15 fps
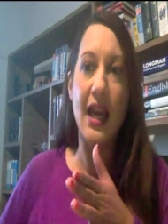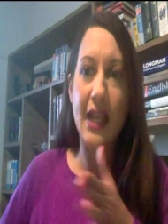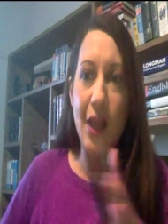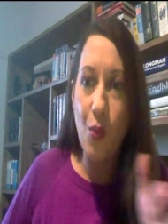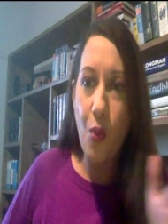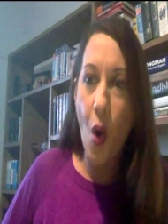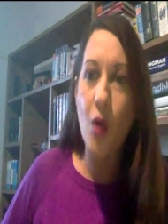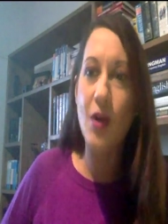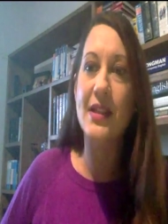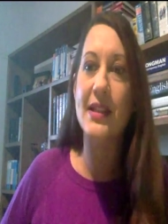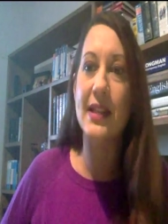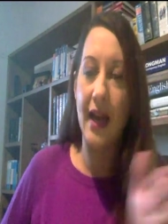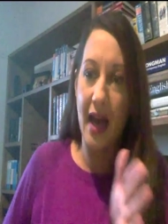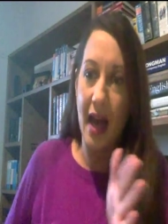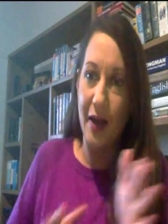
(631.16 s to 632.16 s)
And he walked,
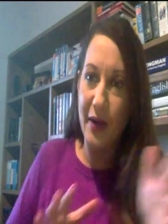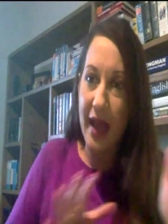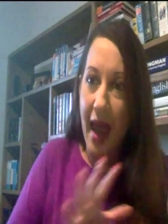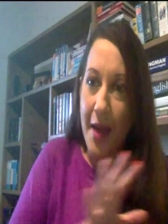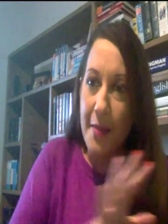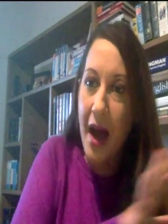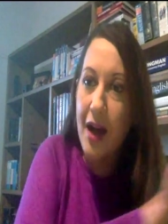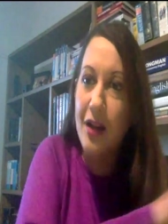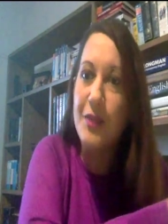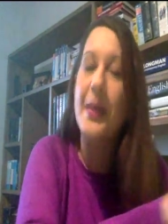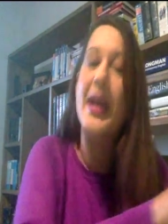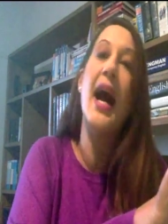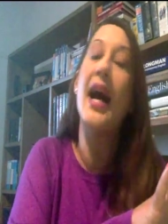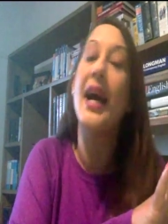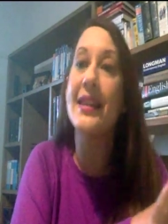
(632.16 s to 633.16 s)
uh, came out
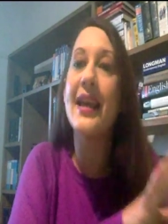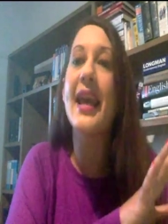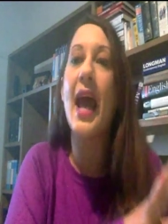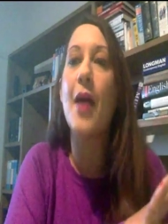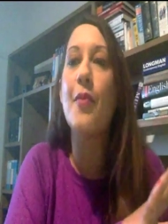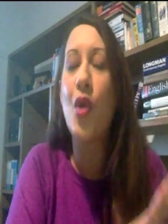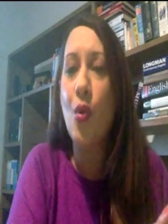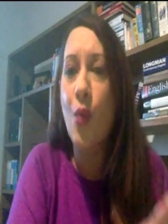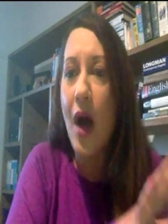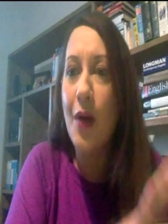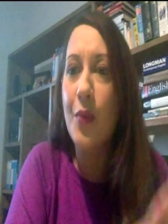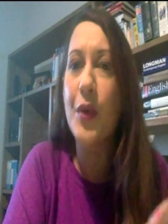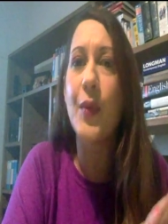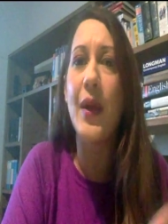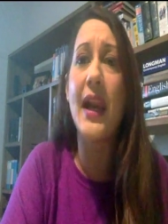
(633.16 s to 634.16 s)
behind the camera
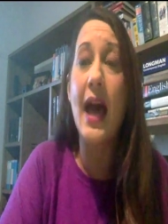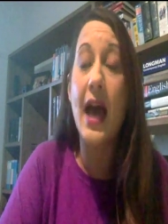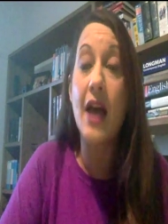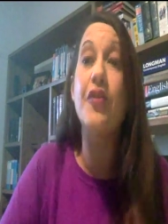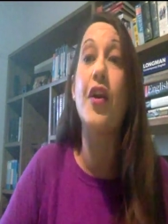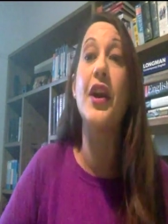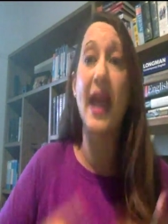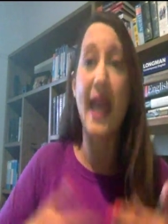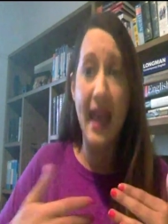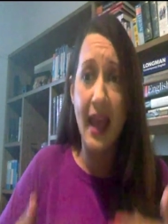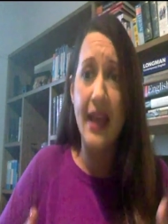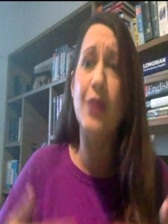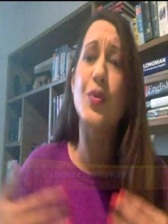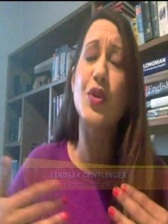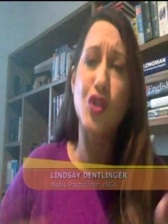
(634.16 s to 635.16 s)
while we were live on
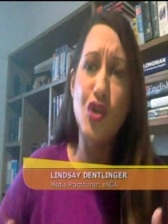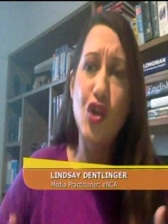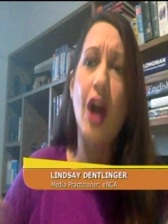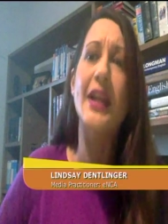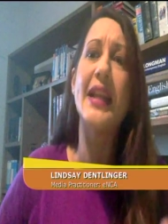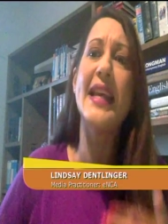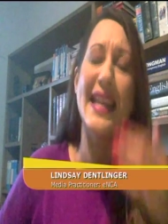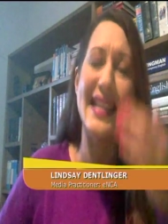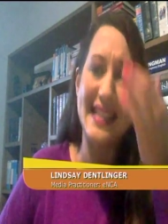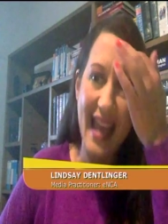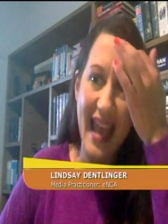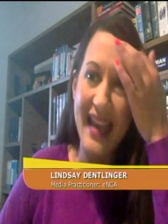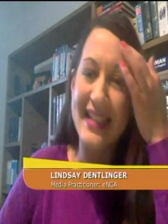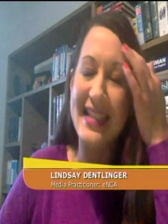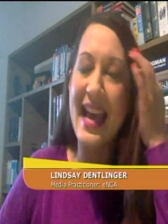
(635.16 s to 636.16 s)
air and nodding his
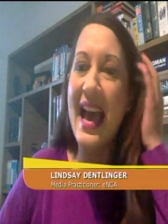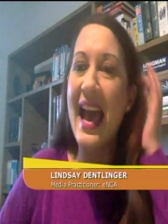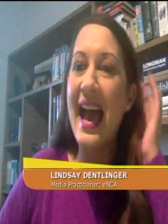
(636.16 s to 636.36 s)
head.